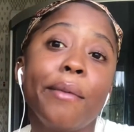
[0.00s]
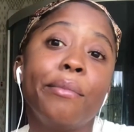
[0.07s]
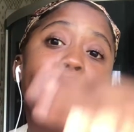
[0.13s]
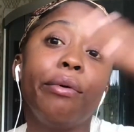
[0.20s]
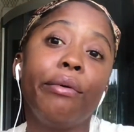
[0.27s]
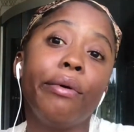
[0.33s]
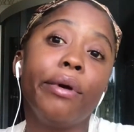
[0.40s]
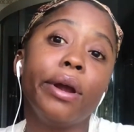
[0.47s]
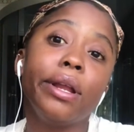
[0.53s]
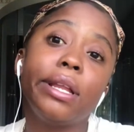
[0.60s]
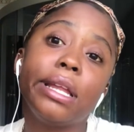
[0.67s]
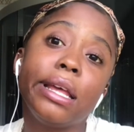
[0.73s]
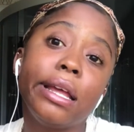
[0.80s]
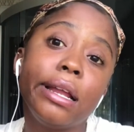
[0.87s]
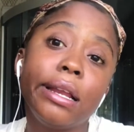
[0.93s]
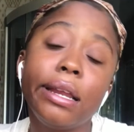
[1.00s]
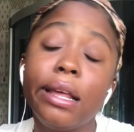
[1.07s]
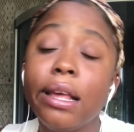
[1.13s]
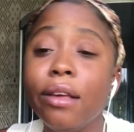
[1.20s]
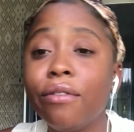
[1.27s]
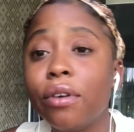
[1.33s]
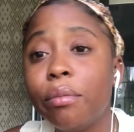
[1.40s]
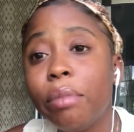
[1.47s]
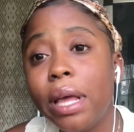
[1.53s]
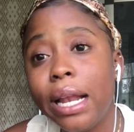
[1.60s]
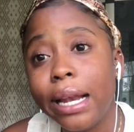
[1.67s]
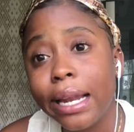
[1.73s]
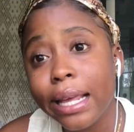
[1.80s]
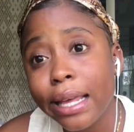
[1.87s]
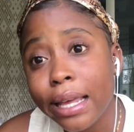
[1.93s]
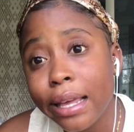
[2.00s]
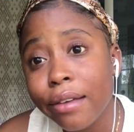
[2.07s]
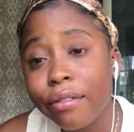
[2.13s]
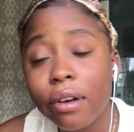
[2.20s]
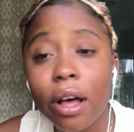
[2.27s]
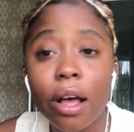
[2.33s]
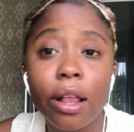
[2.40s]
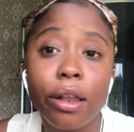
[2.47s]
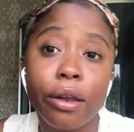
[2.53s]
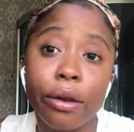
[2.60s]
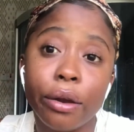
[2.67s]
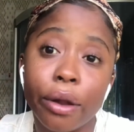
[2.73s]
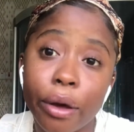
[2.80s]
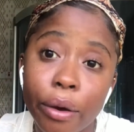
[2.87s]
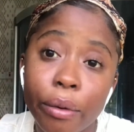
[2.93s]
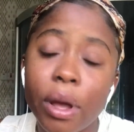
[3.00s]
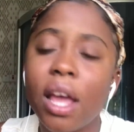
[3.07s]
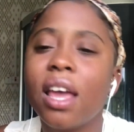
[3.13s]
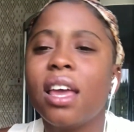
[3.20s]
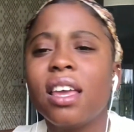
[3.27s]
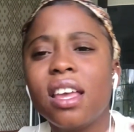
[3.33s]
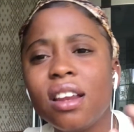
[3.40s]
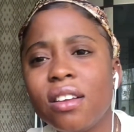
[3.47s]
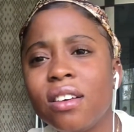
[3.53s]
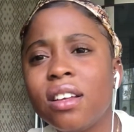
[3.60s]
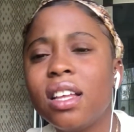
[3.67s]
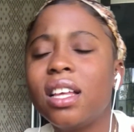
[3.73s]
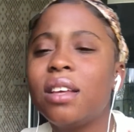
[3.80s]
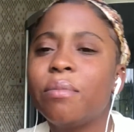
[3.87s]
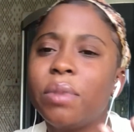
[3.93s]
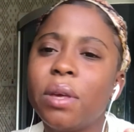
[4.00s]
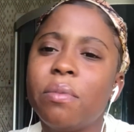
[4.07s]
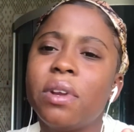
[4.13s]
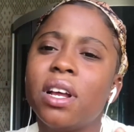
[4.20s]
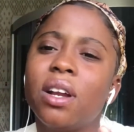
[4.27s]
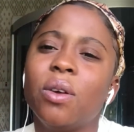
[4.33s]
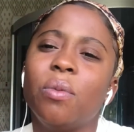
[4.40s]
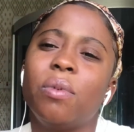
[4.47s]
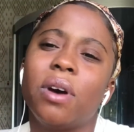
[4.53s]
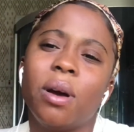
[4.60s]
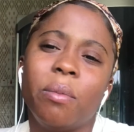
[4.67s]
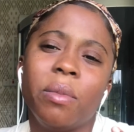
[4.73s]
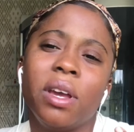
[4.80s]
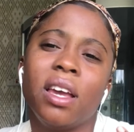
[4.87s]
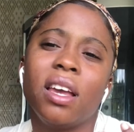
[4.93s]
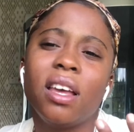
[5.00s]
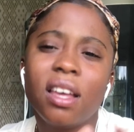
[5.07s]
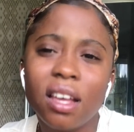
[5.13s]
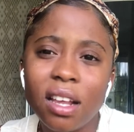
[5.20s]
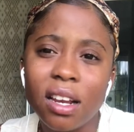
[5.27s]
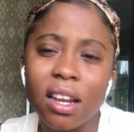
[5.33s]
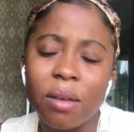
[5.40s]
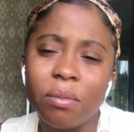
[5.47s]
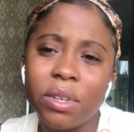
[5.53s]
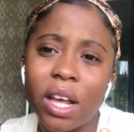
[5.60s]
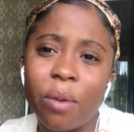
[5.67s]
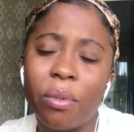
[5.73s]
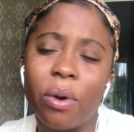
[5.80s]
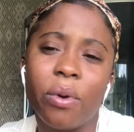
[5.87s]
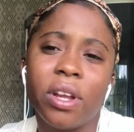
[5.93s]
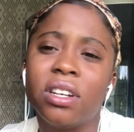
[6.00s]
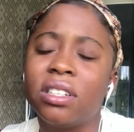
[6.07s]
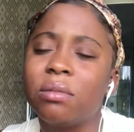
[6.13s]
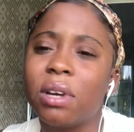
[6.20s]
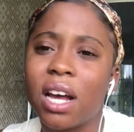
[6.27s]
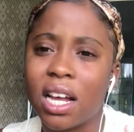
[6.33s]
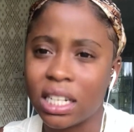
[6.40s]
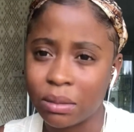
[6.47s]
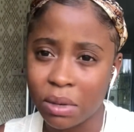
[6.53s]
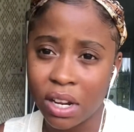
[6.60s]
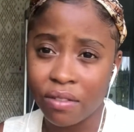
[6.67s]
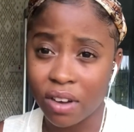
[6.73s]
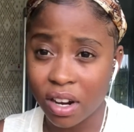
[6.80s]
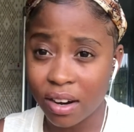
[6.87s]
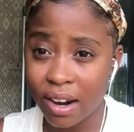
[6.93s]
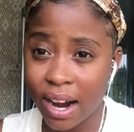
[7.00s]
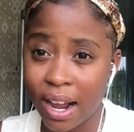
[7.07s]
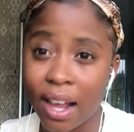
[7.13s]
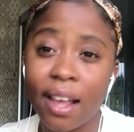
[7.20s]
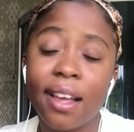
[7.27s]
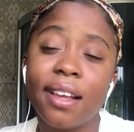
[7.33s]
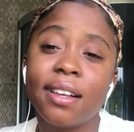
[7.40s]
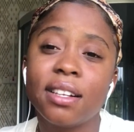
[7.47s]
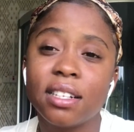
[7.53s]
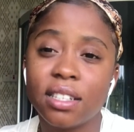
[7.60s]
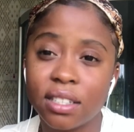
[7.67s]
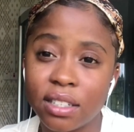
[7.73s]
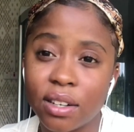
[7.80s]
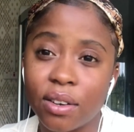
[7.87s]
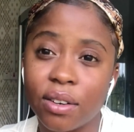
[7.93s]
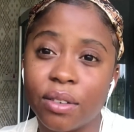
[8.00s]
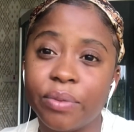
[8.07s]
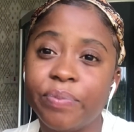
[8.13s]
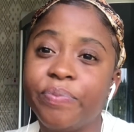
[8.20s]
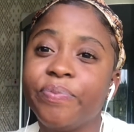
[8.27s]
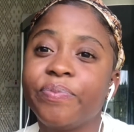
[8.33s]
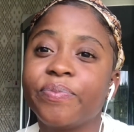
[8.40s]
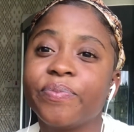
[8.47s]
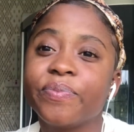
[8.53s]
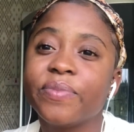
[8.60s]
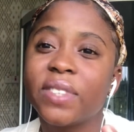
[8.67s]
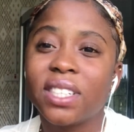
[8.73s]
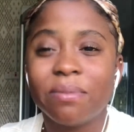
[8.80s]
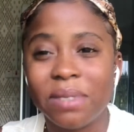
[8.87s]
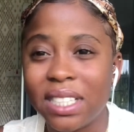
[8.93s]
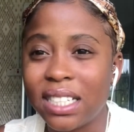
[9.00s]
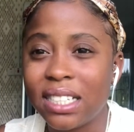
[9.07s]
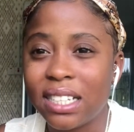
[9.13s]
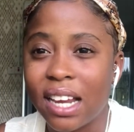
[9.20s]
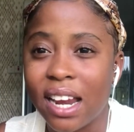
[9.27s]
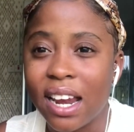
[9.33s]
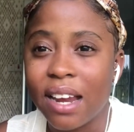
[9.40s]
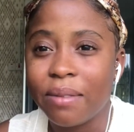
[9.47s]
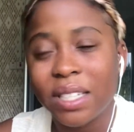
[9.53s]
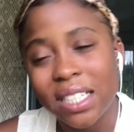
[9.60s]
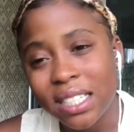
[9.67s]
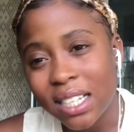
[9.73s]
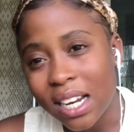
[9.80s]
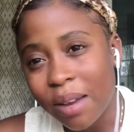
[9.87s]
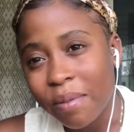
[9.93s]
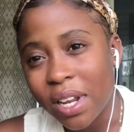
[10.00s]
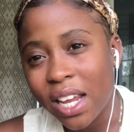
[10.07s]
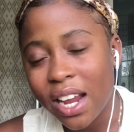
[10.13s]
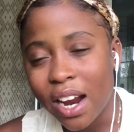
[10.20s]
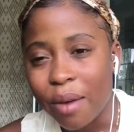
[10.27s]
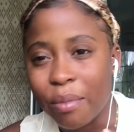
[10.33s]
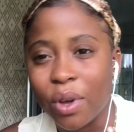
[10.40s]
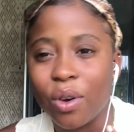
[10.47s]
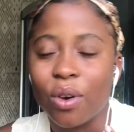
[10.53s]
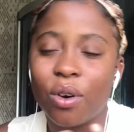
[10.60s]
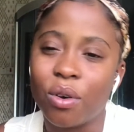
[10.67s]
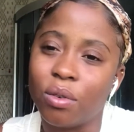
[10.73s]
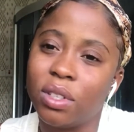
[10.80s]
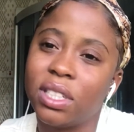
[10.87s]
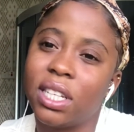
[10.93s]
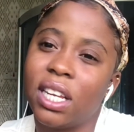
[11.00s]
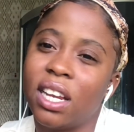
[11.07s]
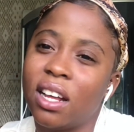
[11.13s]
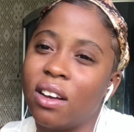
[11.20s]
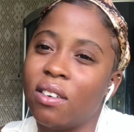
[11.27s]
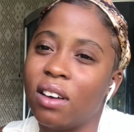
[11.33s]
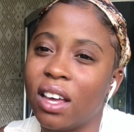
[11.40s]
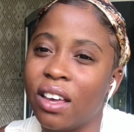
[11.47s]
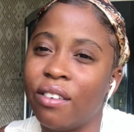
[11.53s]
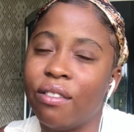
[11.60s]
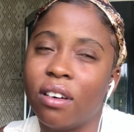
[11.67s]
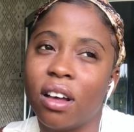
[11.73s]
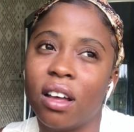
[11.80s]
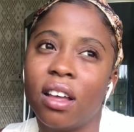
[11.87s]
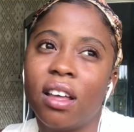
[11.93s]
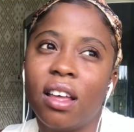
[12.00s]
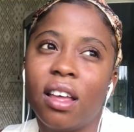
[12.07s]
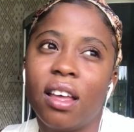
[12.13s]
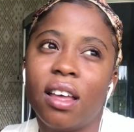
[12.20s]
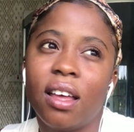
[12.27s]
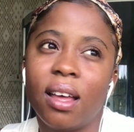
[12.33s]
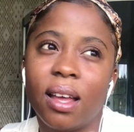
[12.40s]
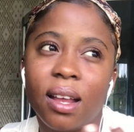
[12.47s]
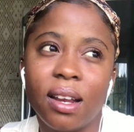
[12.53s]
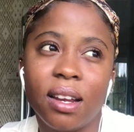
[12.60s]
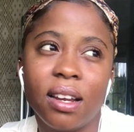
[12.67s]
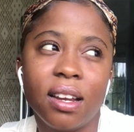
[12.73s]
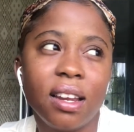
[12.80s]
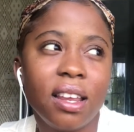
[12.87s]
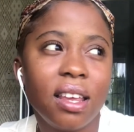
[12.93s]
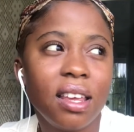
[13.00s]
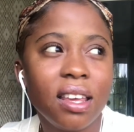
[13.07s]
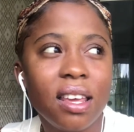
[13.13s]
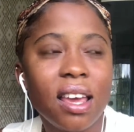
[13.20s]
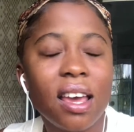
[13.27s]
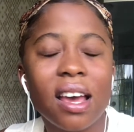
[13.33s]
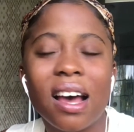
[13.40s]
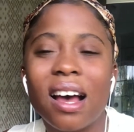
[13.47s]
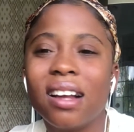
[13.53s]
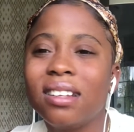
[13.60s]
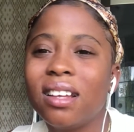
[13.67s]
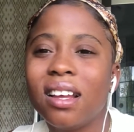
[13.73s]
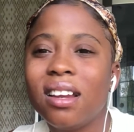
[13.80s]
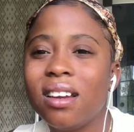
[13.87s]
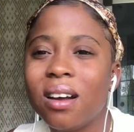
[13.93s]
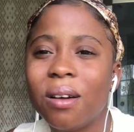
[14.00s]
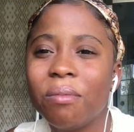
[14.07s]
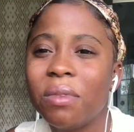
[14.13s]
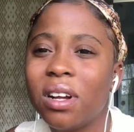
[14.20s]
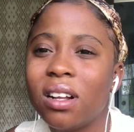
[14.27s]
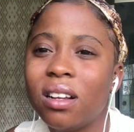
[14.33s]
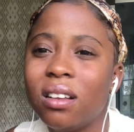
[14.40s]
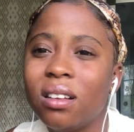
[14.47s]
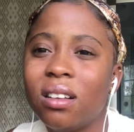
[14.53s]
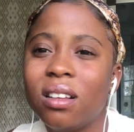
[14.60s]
Poor thing, do you even believe her? No. People that look for me, them type of way just because me never cry. So my sister them they carry me go counseling or whatever. And yeah, I acted normal.